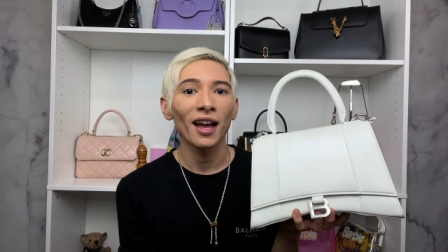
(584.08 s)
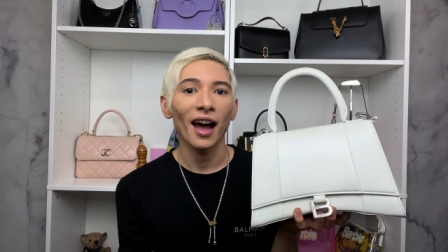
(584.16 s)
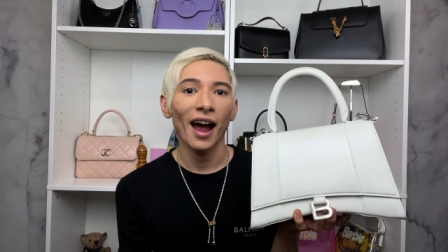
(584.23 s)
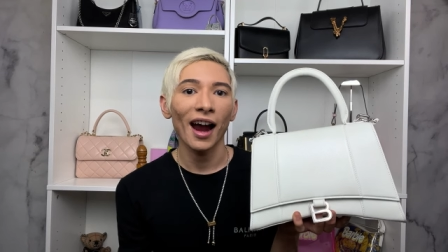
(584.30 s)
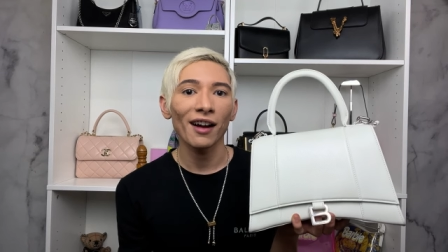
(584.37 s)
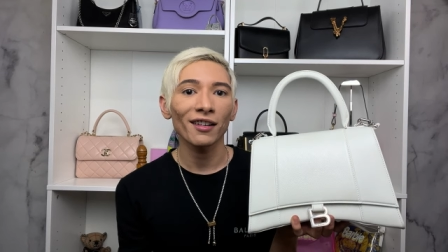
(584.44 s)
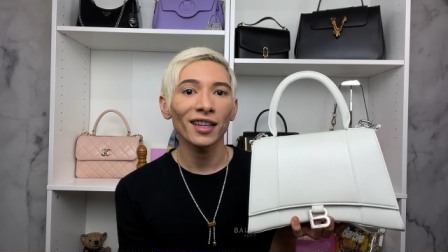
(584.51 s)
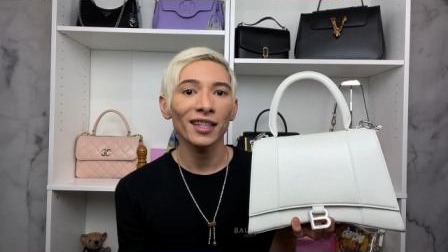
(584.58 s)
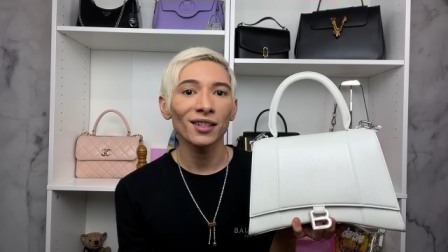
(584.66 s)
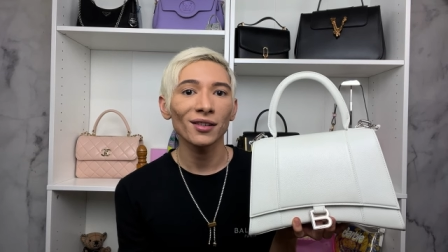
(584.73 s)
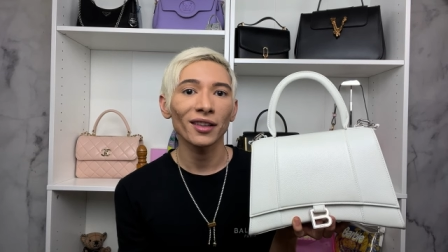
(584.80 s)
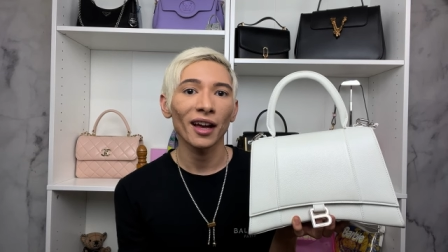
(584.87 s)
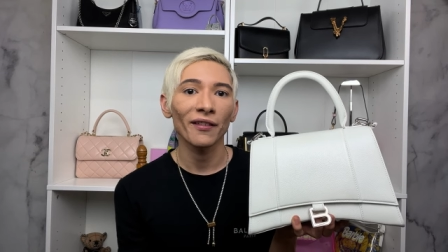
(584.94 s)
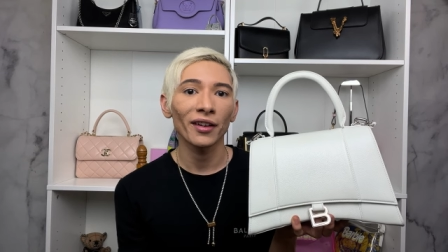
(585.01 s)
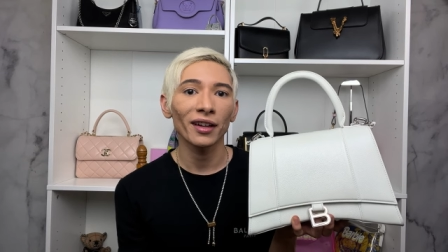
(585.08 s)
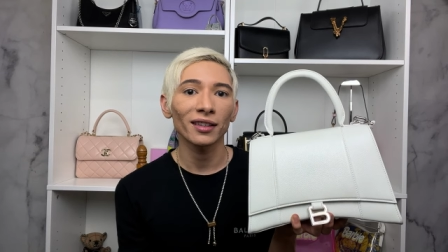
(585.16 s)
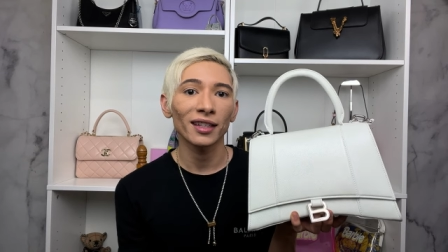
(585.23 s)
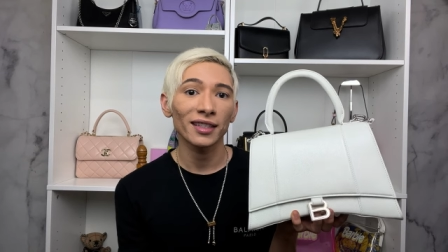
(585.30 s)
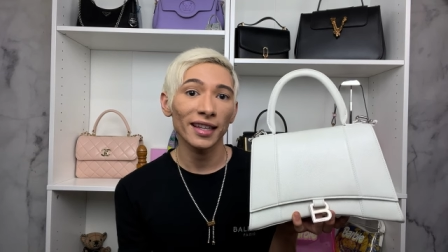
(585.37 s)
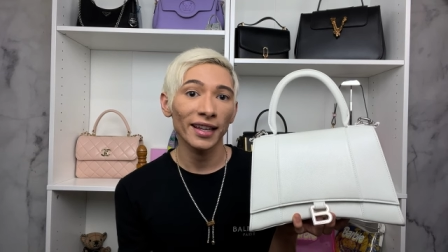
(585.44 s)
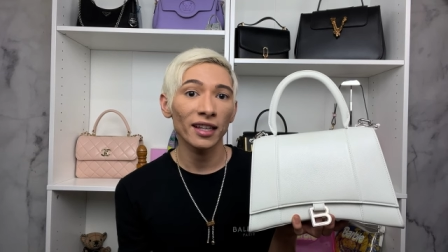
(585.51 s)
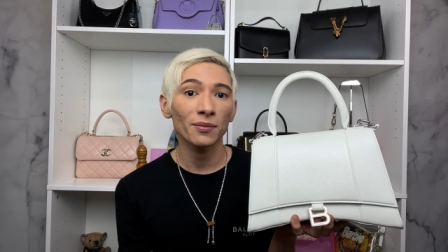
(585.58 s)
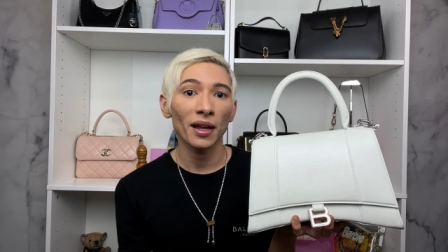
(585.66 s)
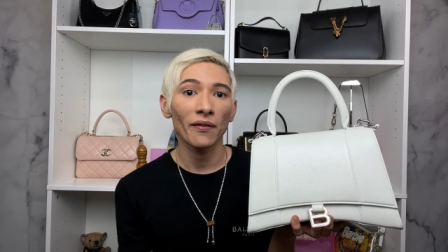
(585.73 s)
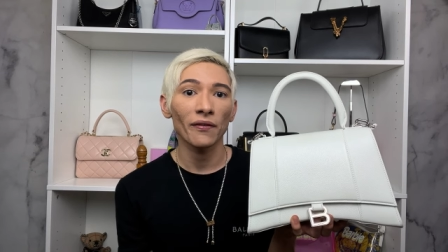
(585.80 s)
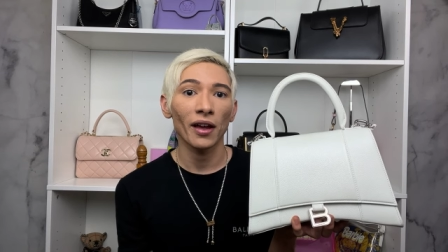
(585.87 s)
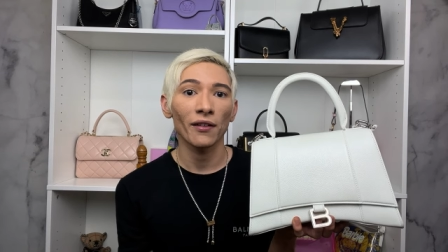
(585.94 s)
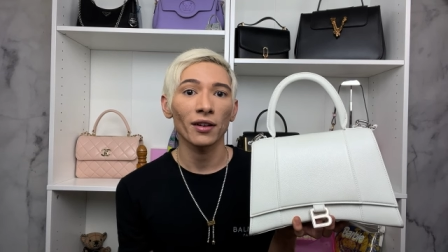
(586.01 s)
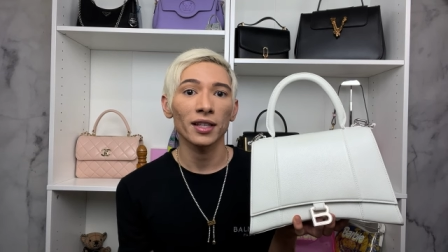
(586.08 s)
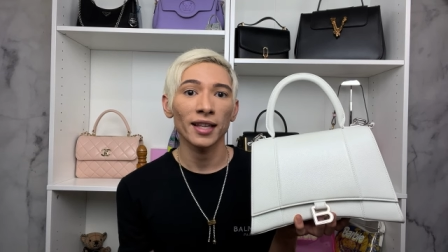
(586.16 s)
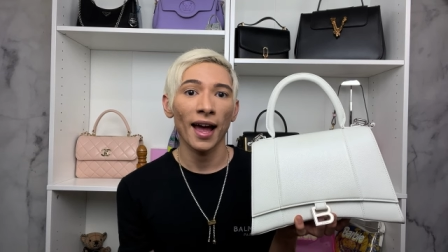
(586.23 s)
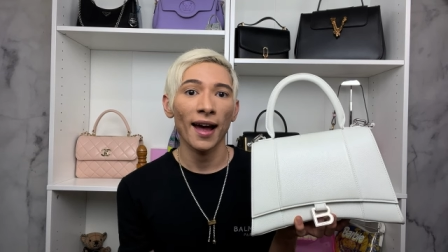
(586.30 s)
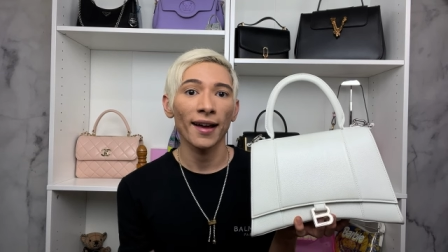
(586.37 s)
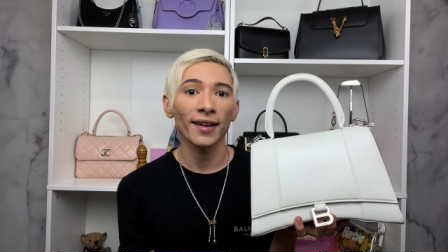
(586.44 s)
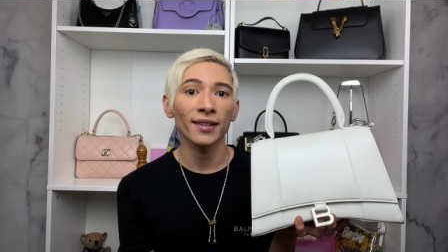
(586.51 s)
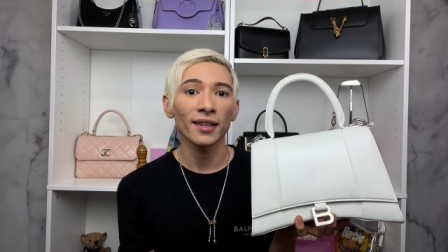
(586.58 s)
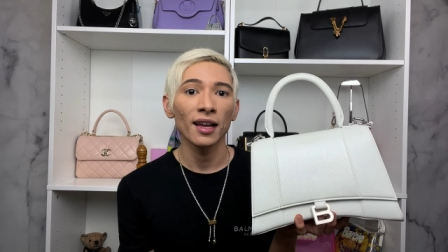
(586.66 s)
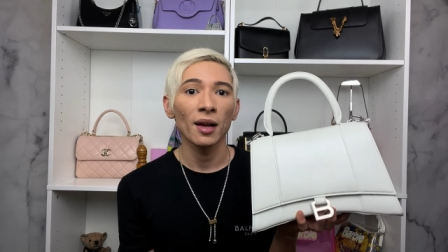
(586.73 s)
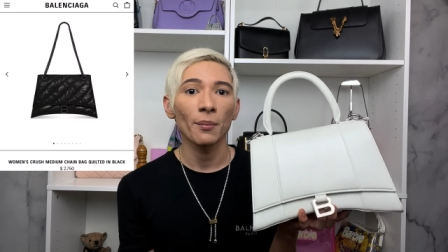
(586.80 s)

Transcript: I really do love it. This is my favorite size,